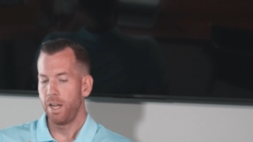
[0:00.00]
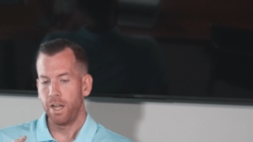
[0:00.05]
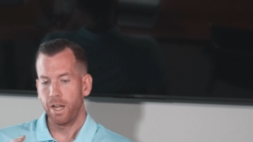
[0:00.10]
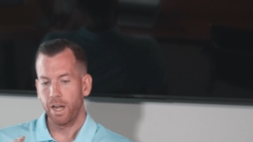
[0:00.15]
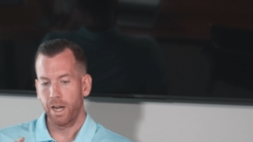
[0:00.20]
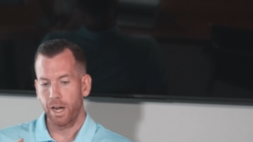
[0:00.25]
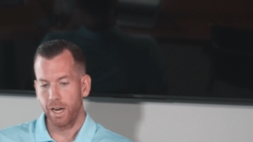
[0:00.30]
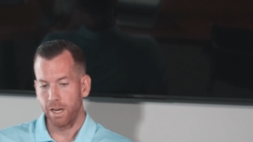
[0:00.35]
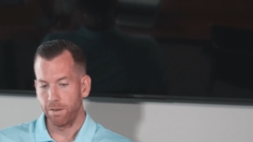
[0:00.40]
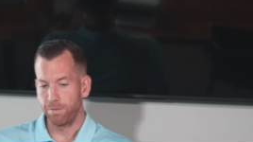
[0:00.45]

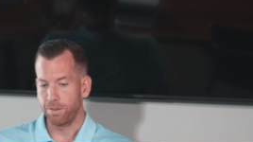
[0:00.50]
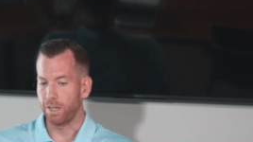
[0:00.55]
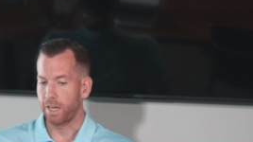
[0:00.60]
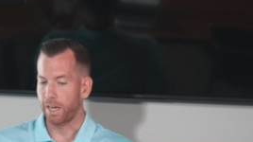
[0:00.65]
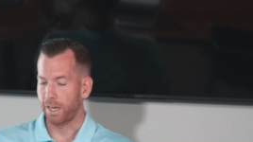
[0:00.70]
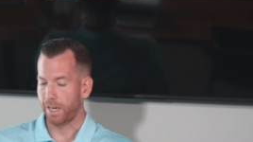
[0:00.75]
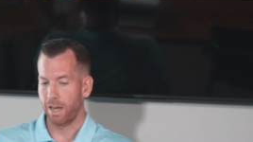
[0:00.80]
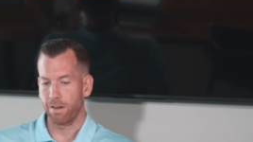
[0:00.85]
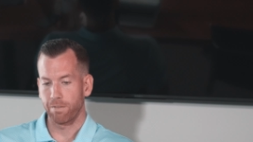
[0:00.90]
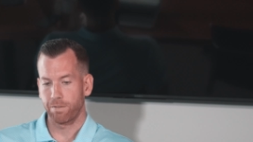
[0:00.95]
If you
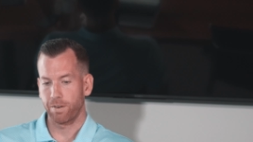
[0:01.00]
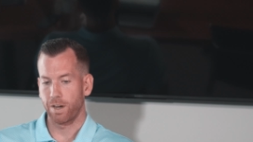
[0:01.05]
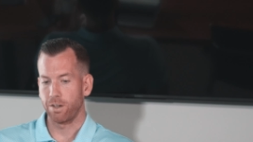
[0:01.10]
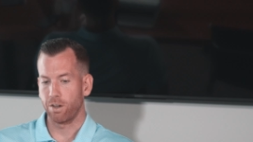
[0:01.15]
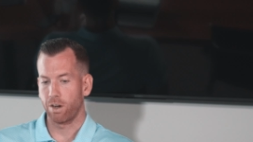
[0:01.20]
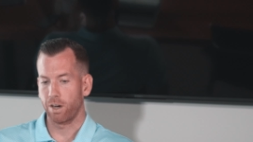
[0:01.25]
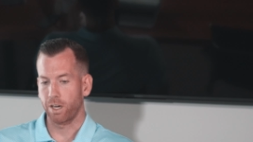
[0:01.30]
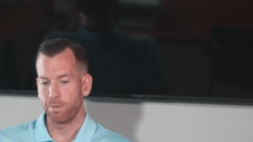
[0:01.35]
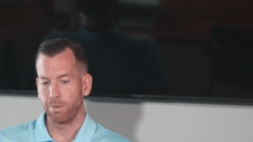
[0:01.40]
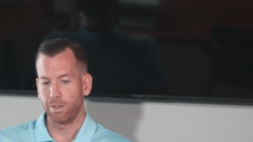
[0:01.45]
can't find
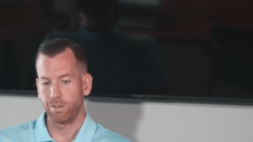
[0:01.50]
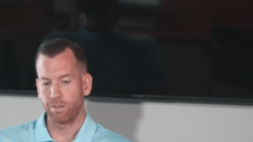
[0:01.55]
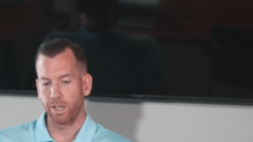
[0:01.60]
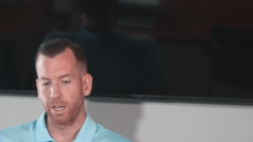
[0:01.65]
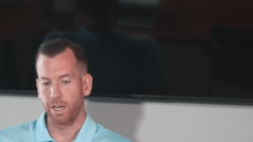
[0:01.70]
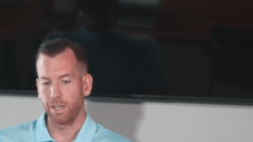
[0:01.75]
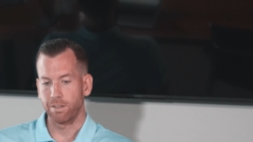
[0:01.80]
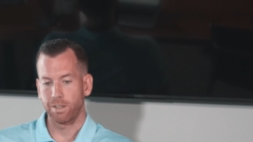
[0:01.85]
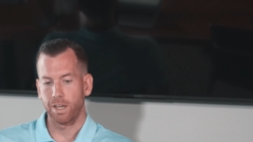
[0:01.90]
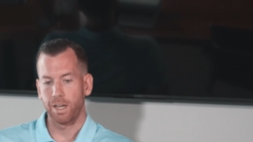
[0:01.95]
documents,
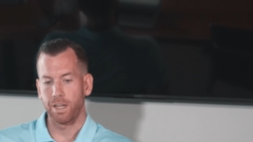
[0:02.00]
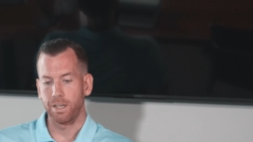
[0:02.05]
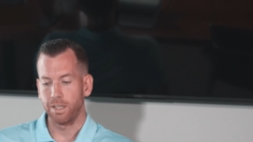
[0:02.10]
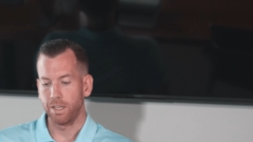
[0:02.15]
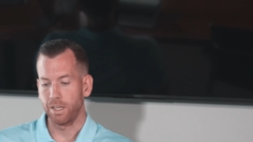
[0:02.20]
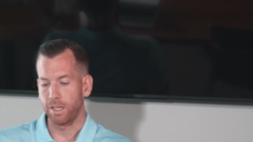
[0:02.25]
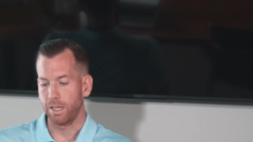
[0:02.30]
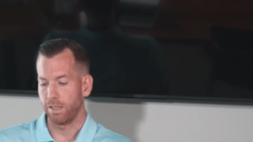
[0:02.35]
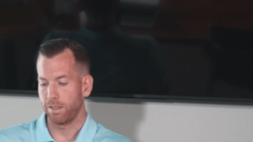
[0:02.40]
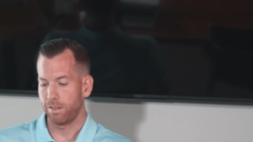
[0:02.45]
like I said,
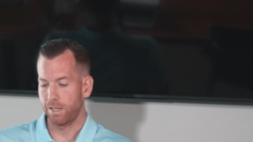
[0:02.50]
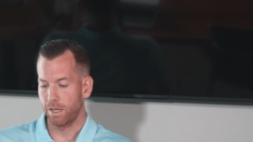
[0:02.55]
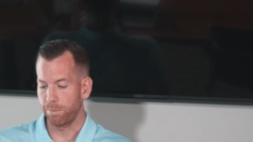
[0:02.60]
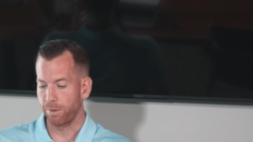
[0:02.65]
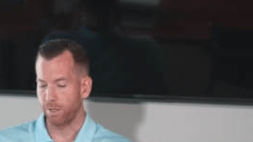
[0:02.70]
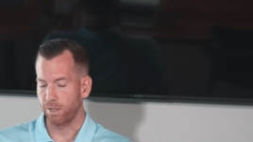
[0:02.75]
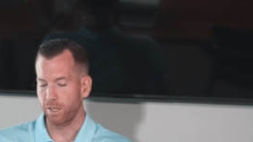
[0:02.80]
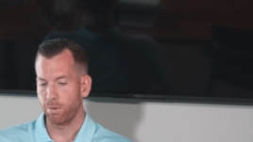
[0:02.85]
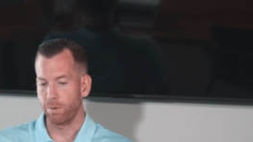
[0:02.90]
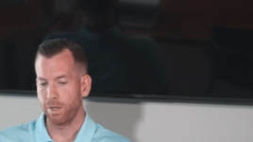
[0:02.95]

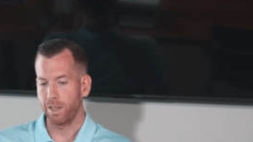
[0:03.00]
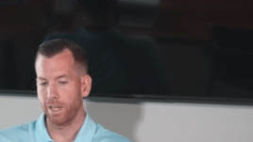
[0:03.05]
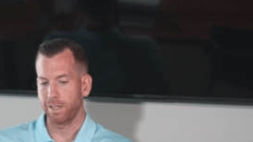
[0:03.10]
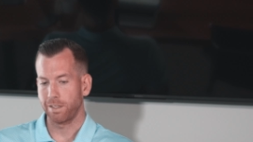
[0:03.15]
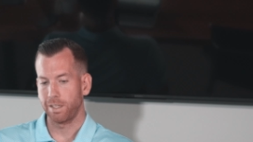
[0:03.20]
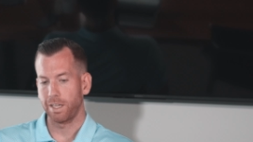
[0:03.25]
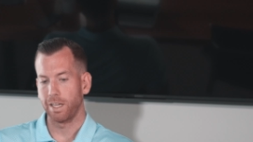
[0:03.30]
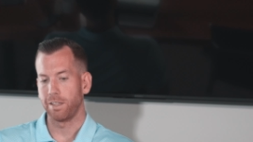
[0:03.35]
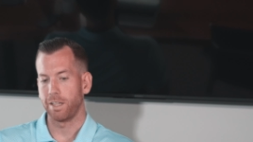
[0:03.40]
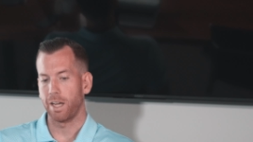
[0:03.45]
typically we like
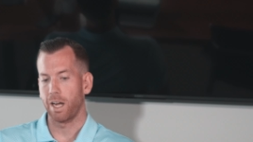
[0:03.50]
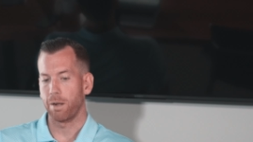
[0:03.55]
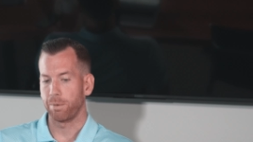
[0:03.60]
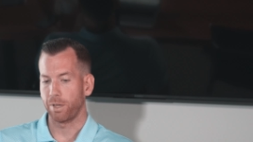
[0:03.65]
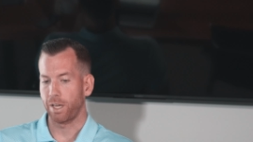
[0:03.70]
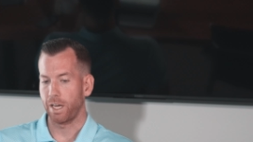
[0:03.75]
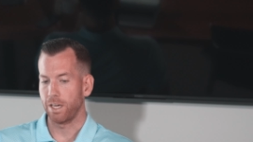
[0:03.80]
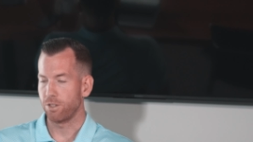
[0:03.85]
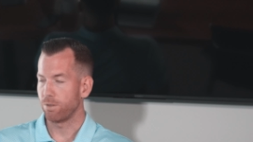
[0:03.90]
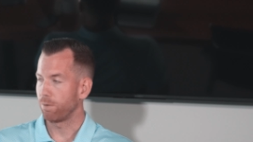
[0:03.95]
to get the
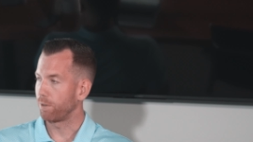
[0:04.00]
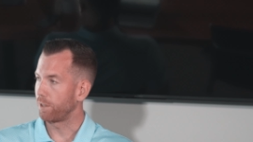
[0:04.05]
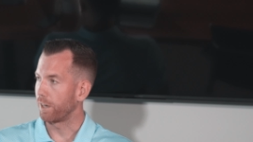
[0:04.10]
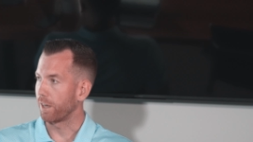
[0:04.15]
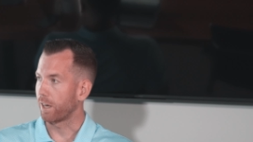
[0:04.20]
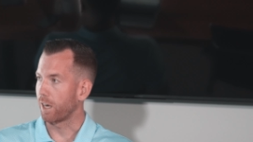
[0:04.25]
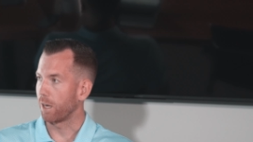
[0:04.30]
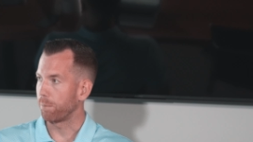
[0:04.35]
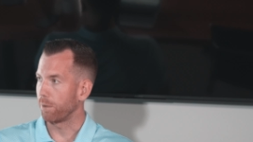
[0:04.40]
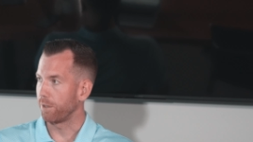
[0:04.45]
application within
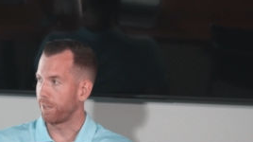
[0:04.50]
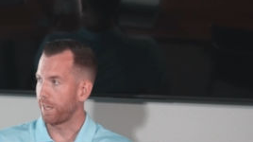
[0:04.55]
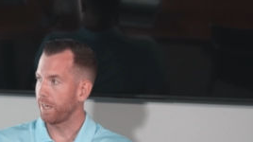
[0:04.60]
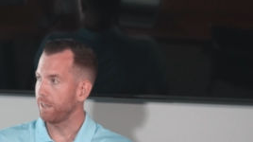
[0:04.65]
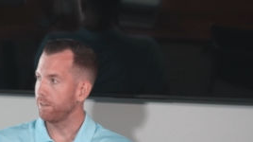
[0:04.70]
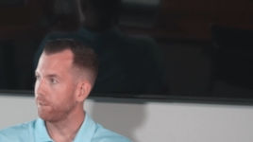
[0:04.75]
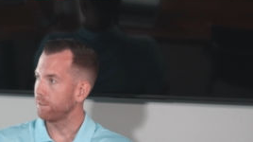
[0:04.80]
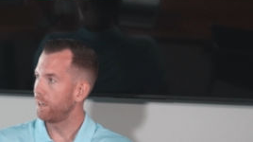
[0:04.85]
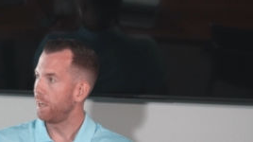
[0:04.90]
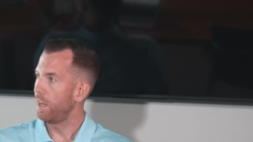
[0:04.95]
a couple
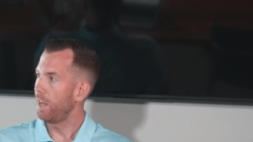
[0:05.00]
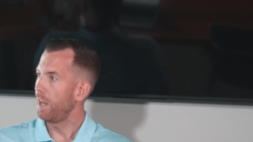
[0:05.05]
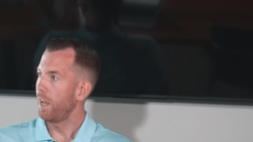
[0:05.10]
days.